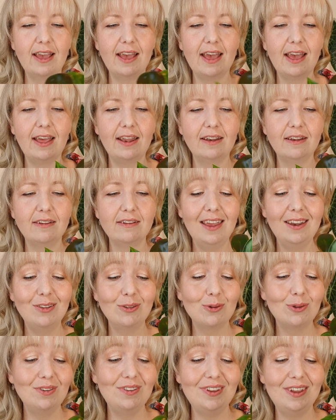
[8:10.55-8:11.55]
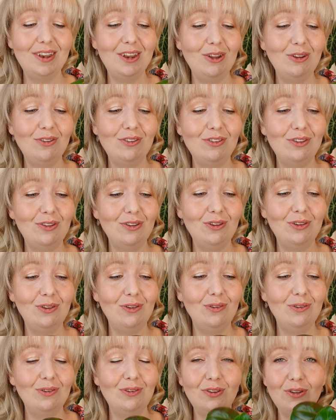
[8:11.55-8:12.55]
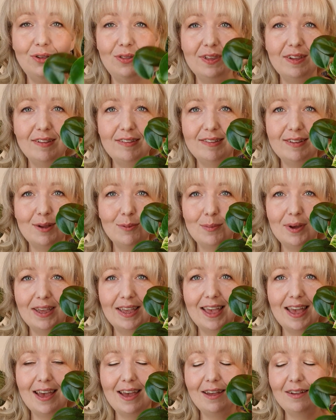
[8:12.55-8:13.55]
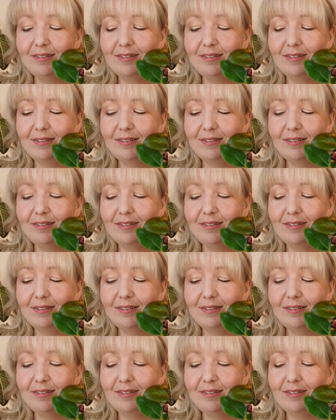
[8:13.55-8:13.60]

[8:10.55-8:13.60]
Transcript: and it's continued to do this in my care,